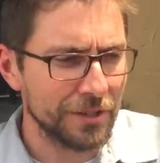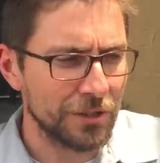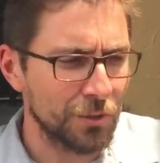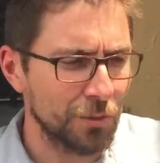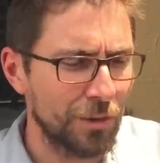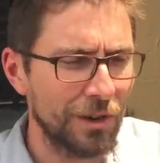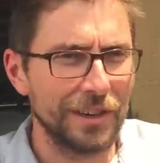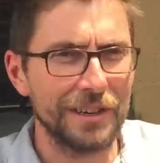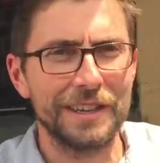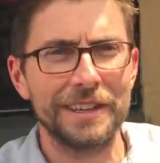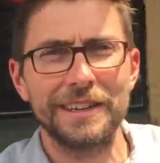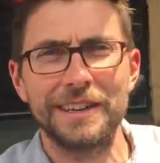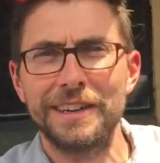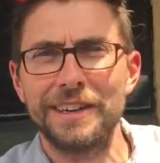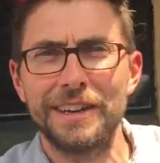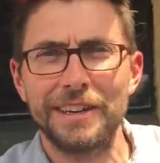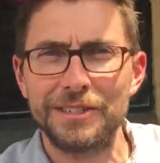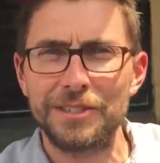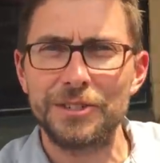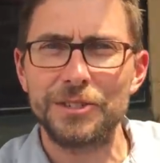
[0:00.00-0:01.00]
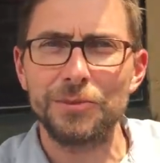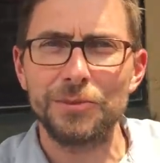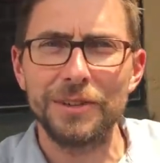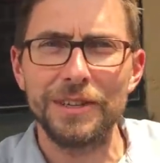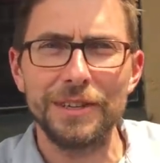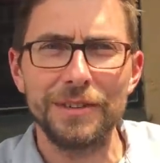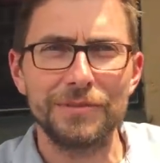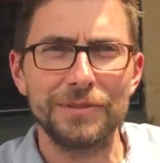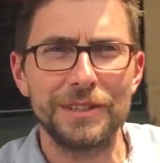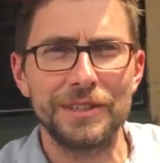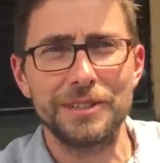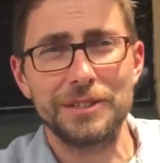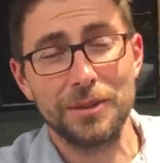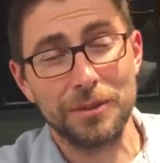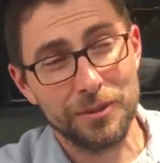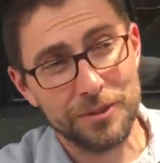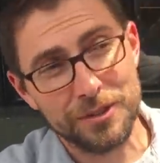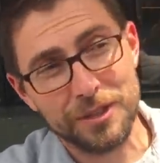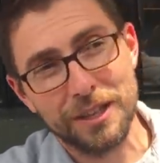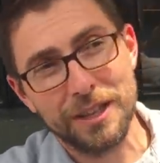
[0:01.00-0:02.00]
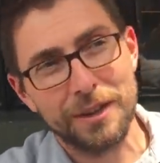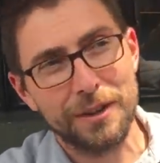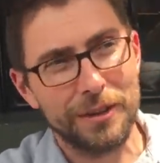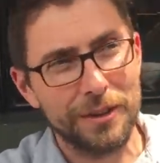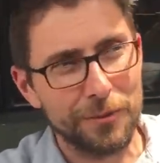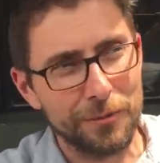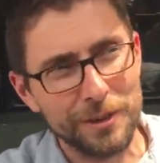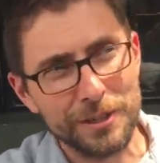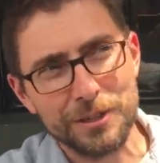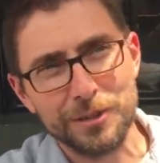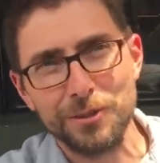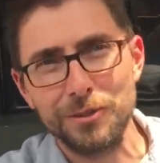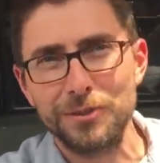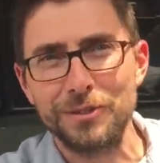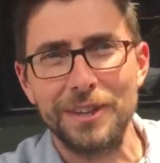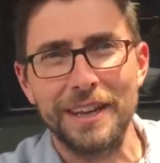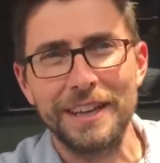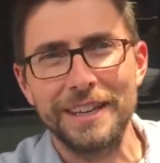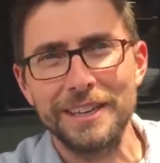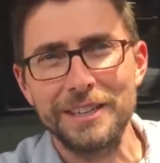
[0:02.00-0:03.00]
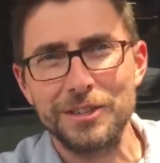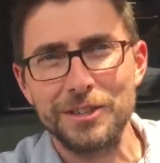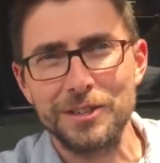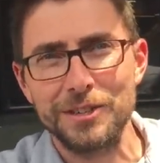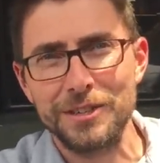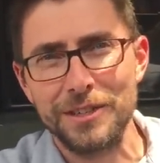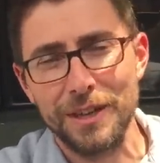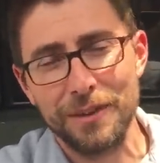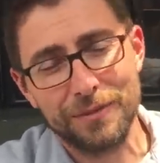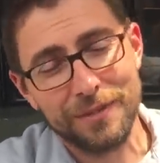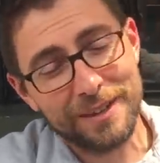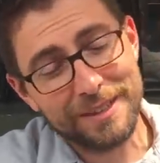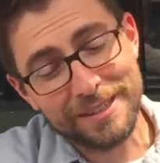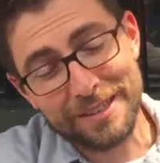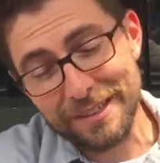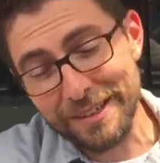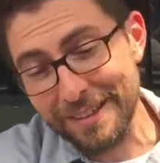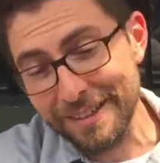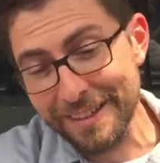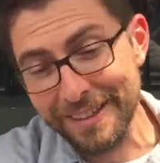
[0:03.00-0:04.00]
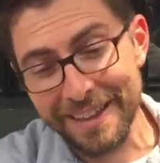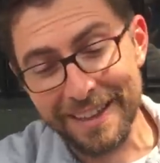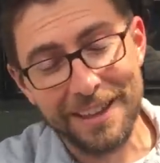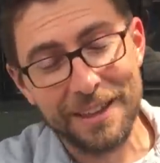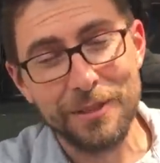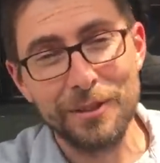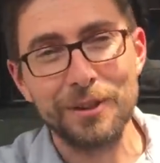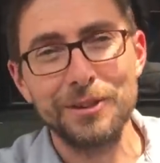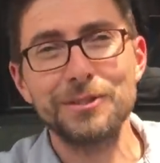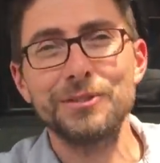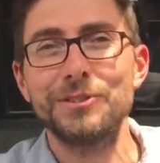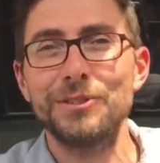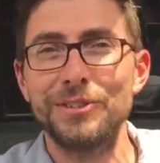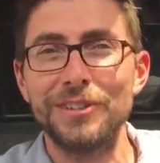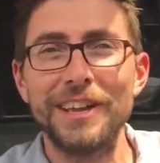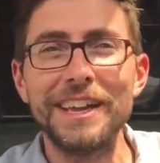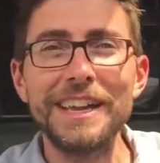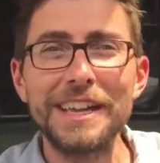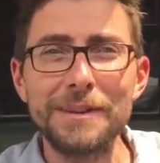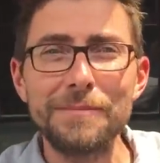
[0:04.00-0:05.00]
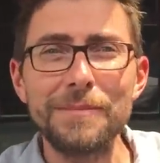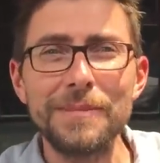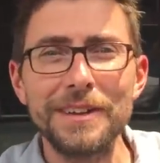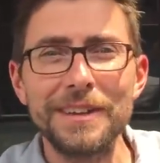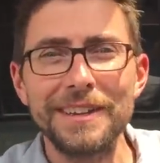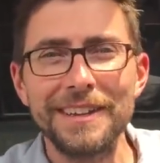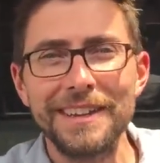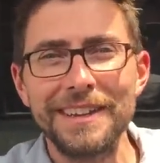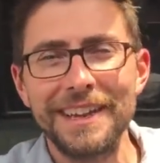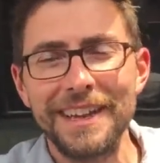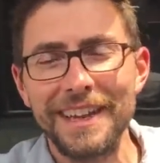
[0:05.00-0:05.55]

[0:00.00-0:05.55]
Swaney and a Dr. Swift, and so there's a lot of the original signage and stuff. And I said, hey, oh, it's "There's beautiful. the name." Yeah.